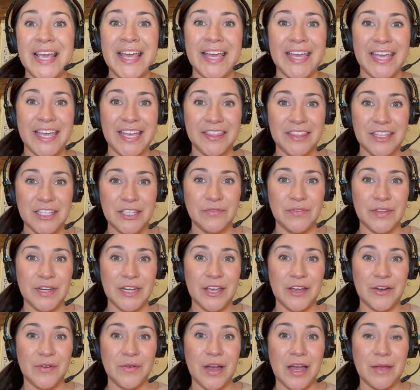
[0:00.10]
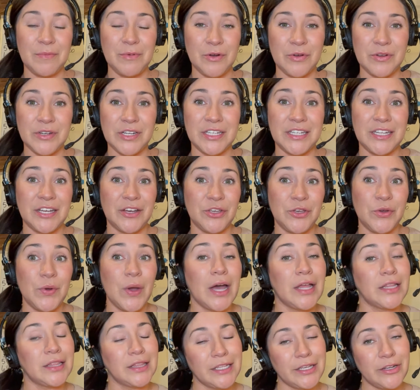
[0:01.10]
In this video, I'm going to tell you
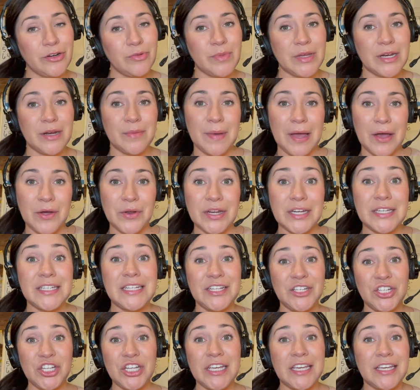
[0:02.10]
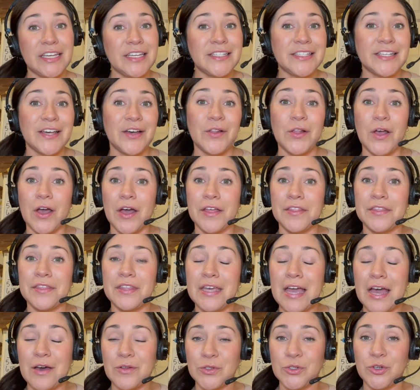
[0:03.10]
a little bit about teaching ESL on the
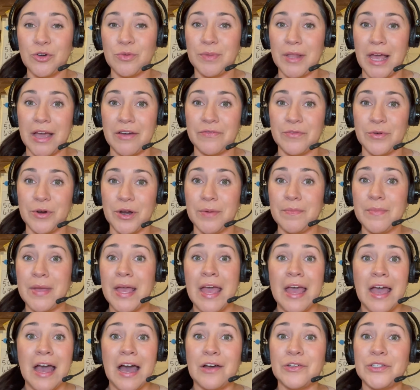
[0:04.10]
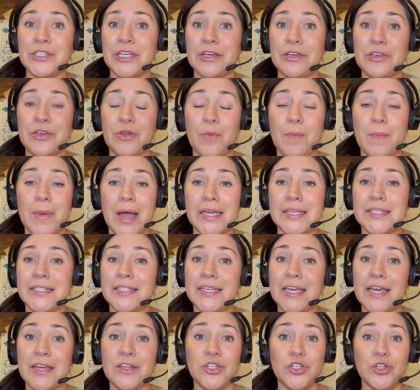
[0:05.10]
Outschool platform. I'll tell you my
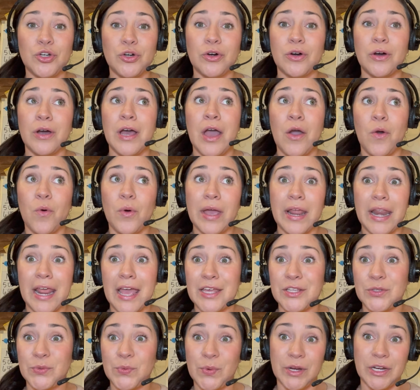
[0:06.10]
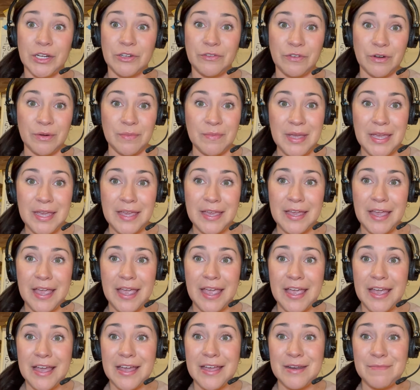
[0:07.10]
schedule, what has worked for me,
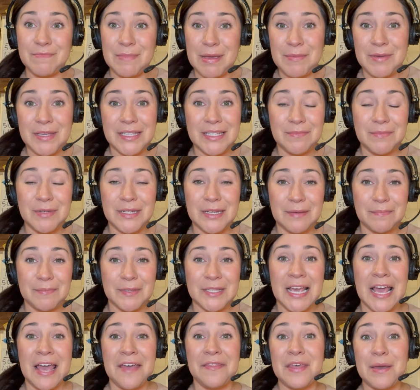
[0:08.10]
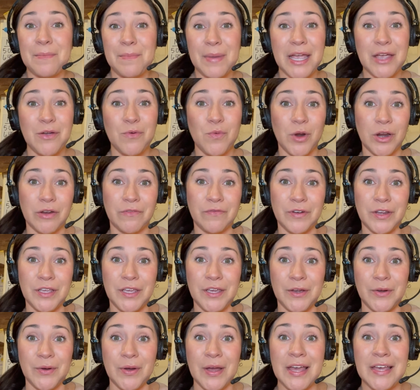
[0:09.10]
and maybe some tips that might work for
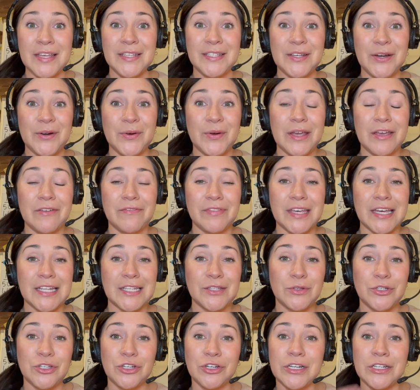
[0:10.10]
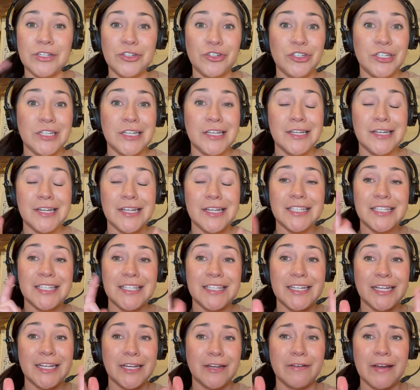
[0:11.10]
you. So if that's what you're interested,
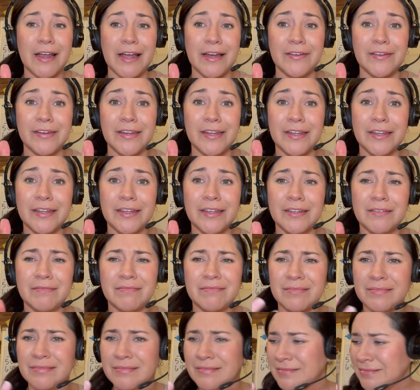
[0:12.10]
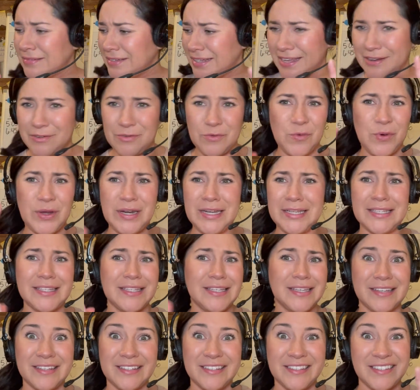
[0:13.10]
stick around. Like, what is
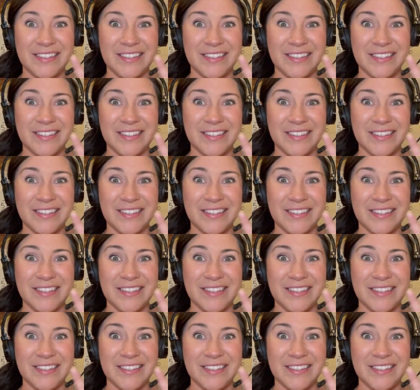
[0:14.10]
this?